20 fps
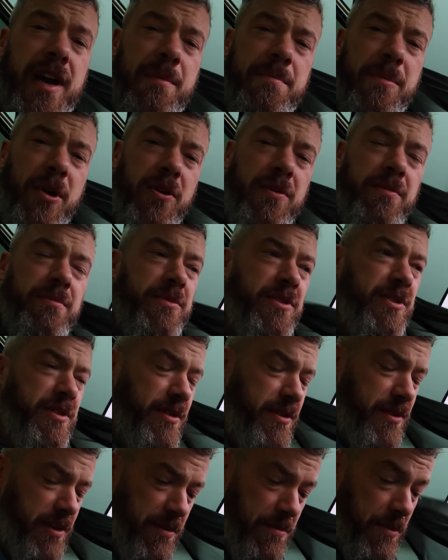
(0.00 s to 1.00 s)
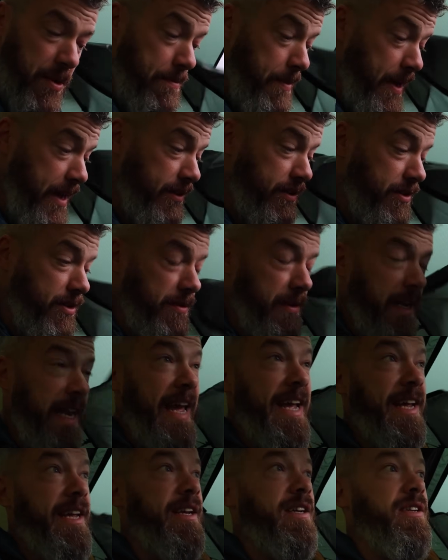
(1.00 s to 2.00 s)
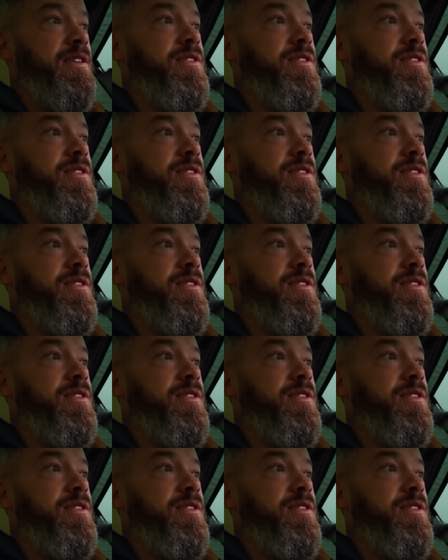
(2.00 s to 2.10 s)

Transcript: bottoms and my bed leggings,